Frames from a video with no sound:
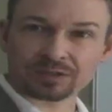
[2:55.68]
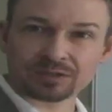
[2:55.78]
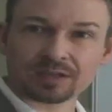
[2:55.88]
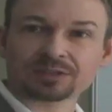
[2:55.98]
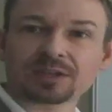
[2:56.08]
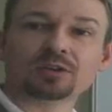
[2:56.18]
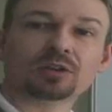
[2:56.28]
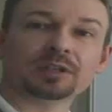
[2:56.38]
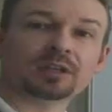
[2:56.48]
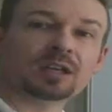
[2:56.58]
as I said
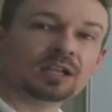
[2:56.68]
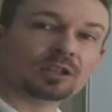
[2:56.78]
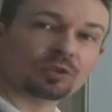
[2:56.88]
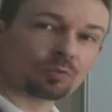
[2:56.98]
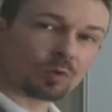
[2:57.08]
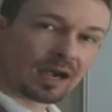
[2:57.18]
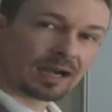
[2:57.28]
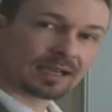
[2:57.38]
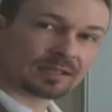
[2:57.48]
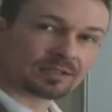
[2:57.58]
earlier, the
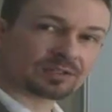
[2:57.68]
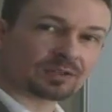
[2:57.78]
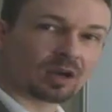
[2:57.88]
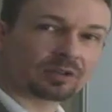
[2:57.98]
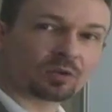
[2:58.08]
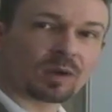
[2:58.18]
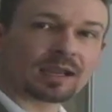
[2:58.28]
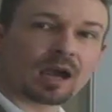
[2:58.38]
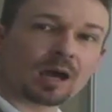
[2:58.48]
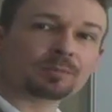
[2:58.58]
rise on their
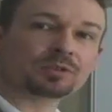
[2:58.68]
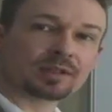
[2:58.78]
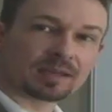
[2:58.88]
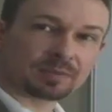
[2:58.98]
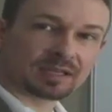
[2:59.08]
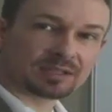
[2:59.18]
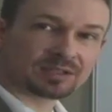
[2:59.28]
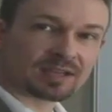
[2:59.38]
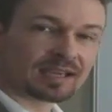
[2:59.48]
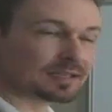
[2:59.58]
way up to that peak
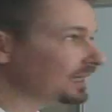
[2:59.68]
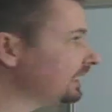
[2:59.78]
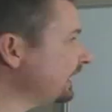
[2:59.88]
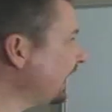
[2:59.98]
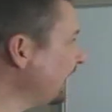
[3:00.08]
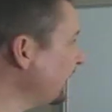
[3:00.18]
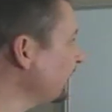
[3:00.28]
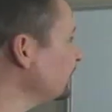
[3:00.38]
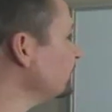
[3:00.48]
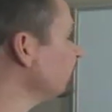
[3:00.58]
state
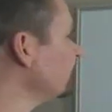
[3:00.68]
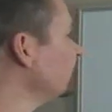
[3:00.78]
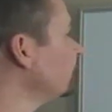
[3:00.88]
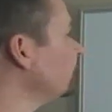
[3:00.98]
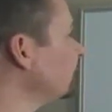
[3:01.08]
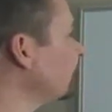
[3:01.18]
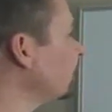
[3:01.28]
and the